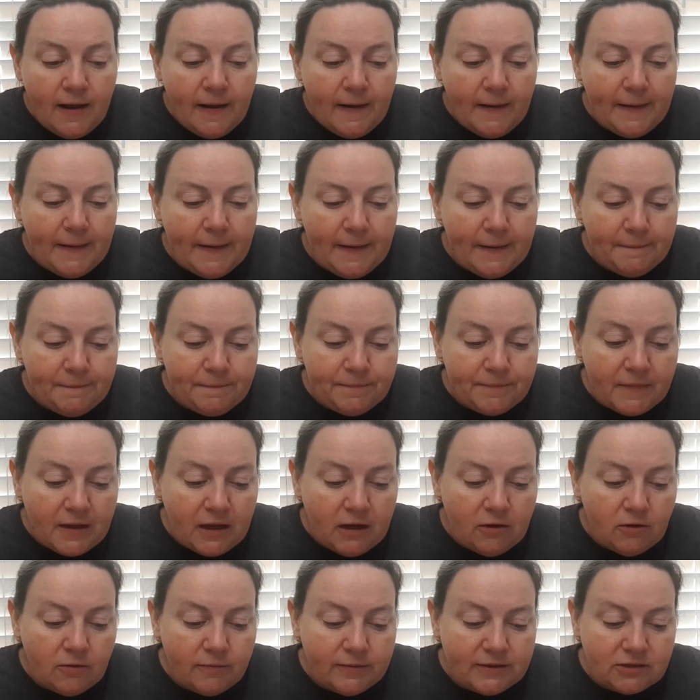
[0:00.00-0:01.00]
Um,
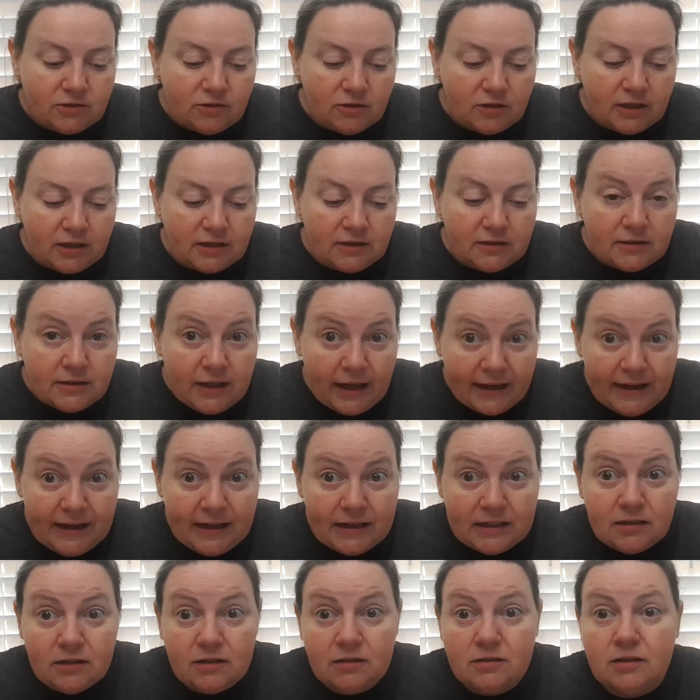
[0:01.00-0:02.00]
I will be starting
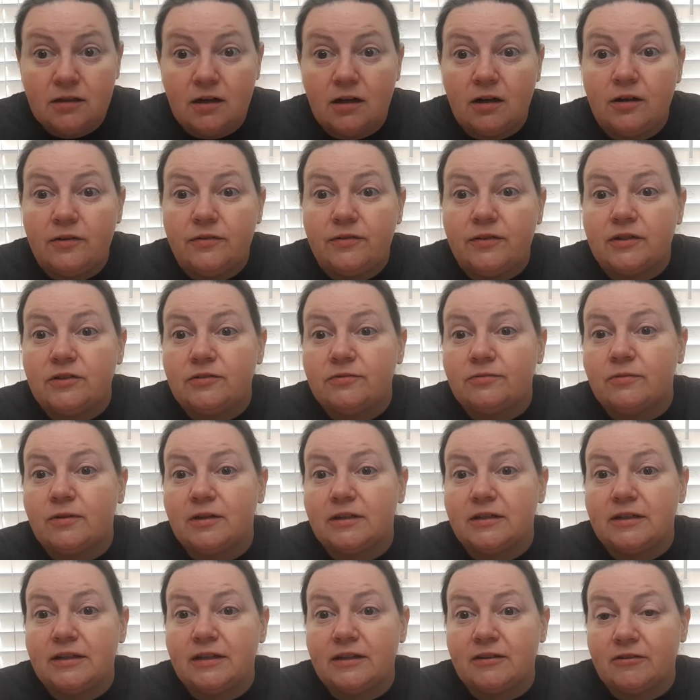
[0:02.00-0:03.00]
that on the
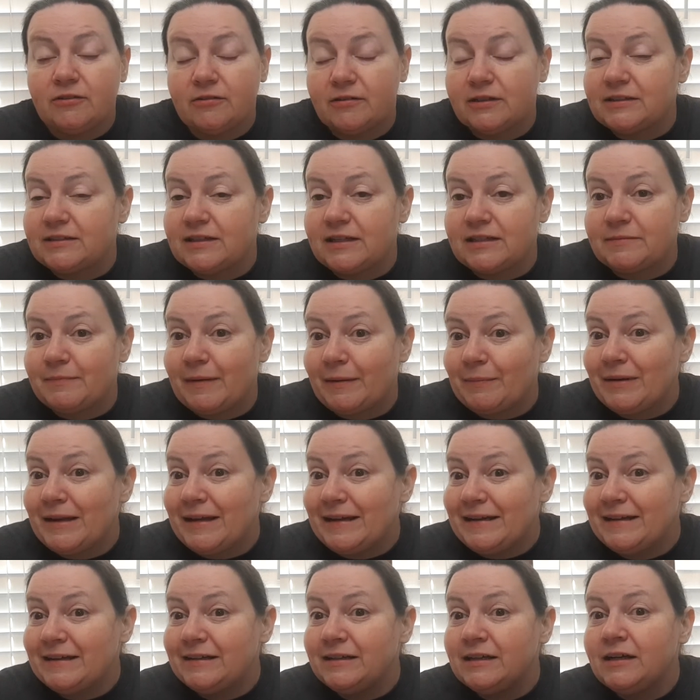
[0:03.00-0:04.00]
20th. At least that's my
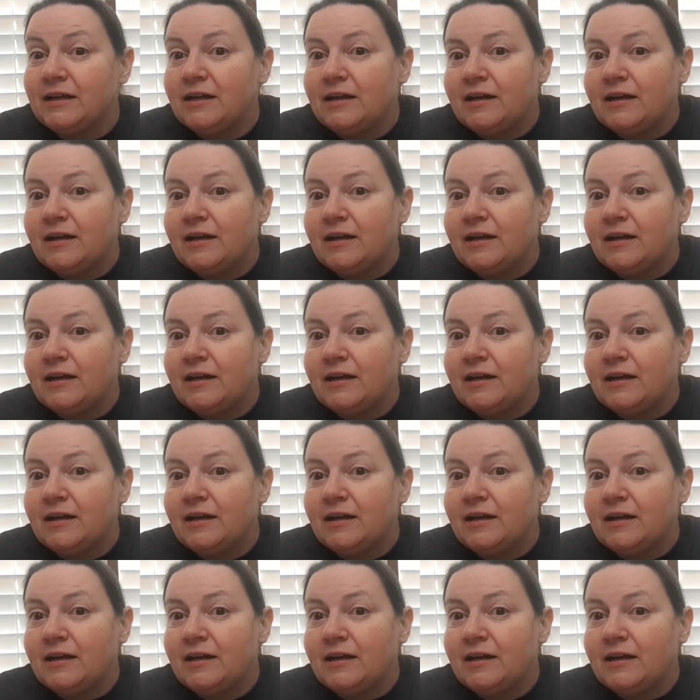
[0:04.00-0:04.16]
plan.